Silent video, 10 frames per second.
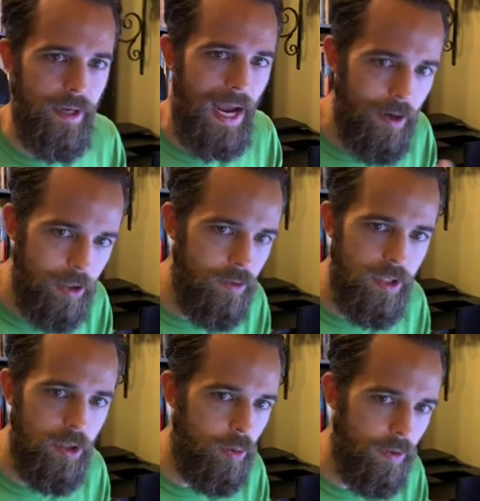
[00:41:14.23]
and how do you
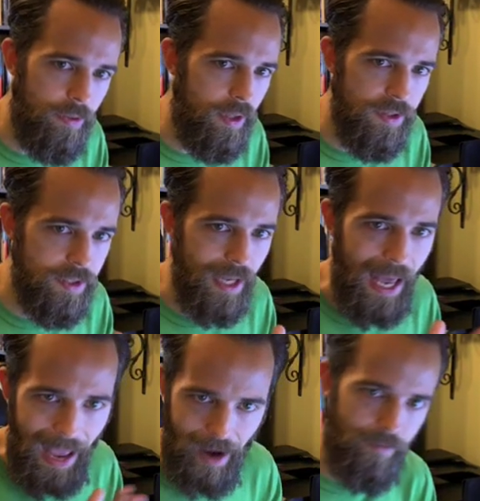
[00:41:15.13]
deal with this
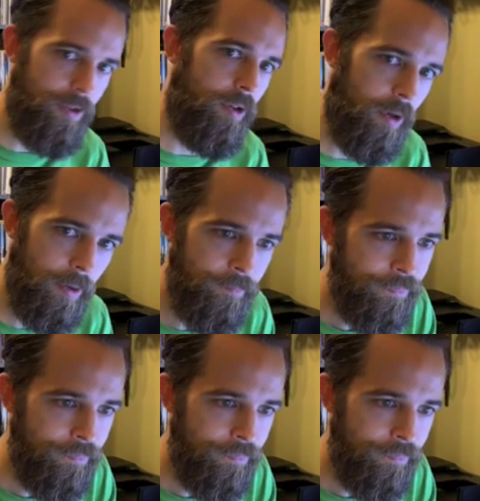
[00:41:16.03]
after